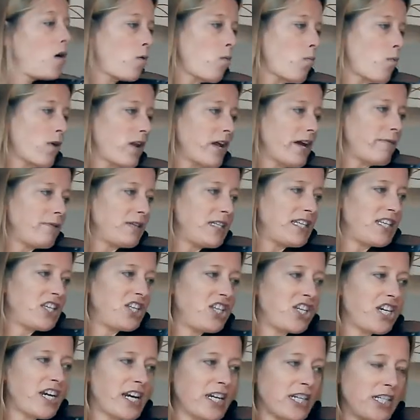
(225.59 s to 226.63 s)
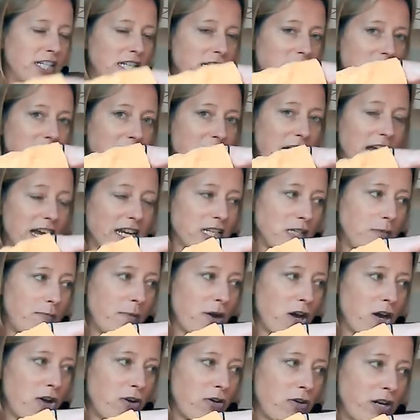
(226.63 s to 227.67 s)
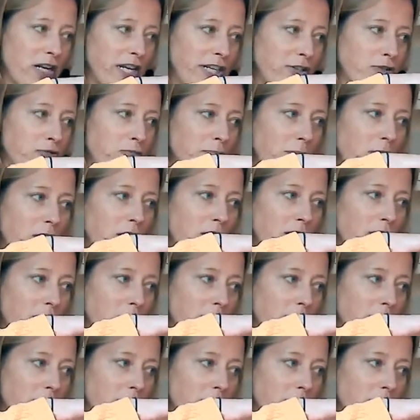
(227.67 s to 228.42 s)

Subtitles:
What I would suggest is less bow, little bow.